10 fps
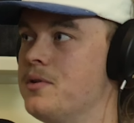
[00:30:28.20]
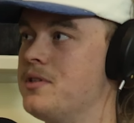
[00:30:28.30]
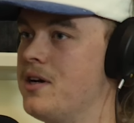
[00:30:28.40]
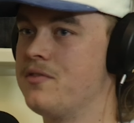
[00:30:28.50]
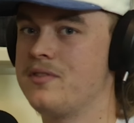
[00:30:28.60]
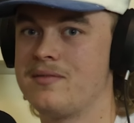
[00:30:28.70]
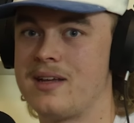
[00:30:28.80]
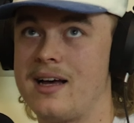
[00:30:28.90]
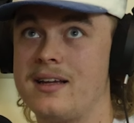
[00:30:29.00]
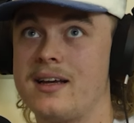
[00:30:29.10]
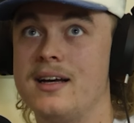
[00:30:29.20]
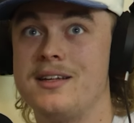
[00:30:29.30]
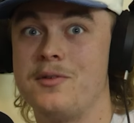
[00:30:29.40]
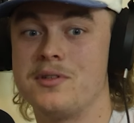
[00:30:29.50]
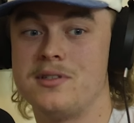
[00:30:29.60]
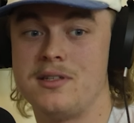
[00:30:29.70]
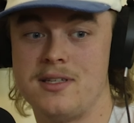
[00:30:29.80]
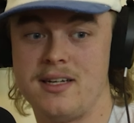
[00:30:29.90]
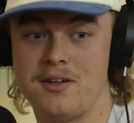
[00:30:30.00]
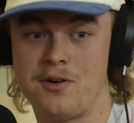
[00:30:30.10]
for itself in case anyone's
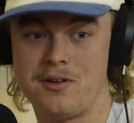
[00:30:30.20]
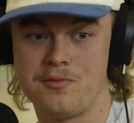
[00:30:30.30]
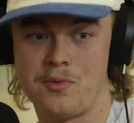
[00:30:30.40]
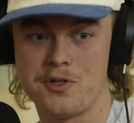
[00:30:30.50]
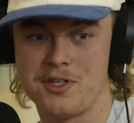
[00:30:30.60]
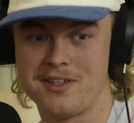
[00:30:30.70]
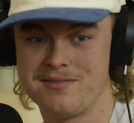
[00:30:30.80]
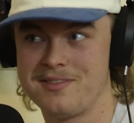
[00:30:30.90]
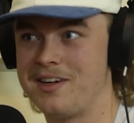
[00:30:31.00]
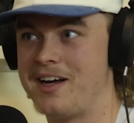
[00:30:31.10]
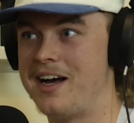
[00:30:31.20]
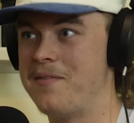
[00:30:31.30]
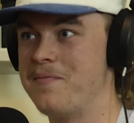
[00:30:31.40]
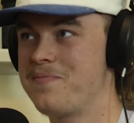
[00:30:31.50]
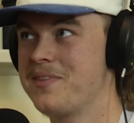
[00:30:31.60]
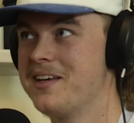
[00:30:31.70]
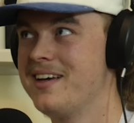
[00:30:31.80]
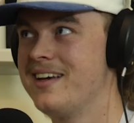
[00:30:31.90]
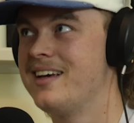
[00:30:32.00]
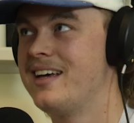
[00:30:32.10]
listening and not watching.
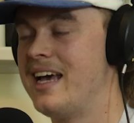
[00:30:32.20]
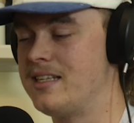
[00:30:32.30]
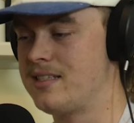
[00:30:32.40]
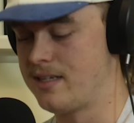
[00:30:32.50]
It's